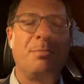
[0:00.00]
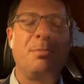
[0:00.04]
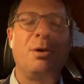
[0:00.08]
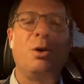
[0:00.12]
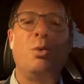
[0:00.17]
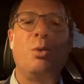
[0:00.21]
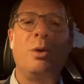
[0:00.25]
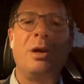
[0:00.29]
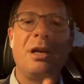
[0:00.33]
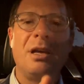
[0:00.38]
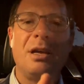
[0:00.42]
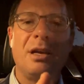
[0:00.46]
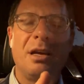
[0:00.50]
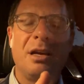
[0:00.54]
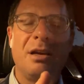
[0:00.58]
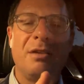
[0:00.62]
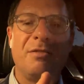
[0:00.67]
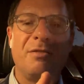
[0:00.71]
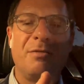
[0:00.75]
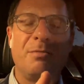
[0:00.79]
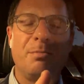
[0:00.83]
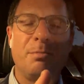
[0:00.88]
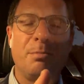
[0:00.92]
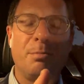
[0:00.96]
But we
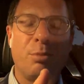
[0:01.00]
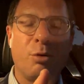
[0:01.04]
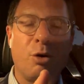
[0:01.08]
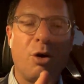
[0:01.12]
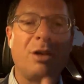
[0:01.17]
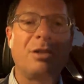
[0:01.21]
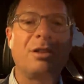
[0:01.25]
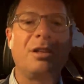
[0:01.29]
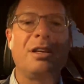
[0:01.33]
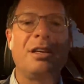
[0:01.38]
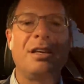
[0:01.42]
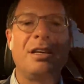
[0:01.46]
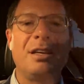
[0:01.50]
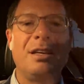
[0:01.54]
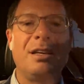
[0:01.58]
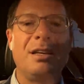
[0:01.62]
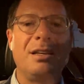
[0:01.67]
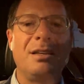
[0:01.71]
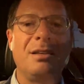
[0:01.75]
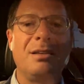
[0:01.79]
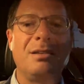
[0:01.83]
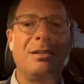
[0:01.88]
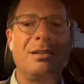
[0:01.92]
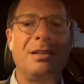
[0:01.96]
have
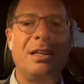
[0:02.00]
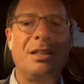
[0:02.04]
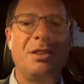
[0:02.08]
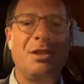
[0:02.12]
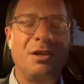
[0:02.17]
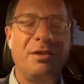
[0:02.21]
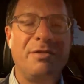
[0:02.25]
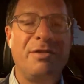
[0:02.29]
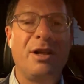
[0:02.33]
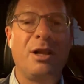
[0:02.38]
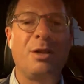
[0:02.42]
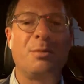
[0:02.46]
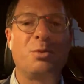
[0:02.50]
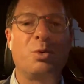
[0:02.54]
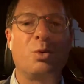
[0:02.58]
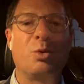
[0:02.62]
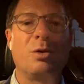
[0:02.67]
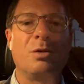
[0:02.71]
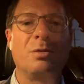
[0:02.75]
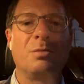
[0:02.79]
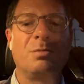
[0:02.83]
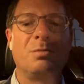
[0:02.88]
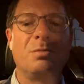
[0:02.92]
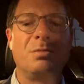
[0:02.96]
broadly in the
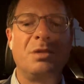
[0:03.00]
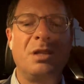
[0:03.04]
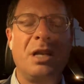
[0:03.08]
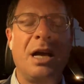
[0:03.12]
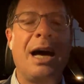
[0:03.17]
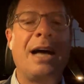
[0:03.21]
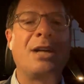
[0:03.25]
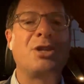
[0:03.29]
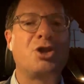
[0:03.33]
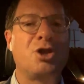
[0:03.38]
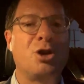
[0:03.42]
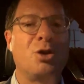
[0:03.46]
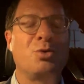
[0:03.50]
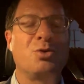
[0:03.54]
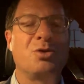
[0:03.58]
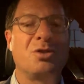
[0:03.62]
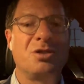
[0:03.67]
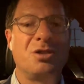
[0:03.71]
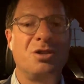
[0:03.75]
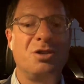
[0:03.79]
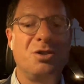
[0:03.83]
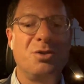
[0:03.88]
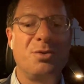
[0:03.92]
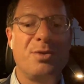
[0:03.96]
developed world not
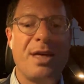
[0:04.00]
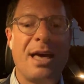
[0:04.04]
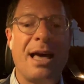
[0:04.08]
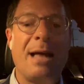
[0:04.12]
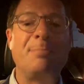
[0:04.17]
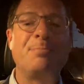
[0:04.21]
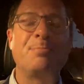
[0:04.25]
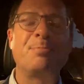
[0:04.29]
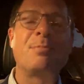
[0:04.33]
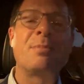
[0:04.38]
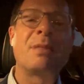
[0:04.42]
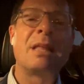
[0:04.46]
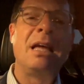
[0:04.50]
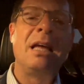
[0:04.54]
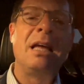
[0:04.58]
chosen to do that.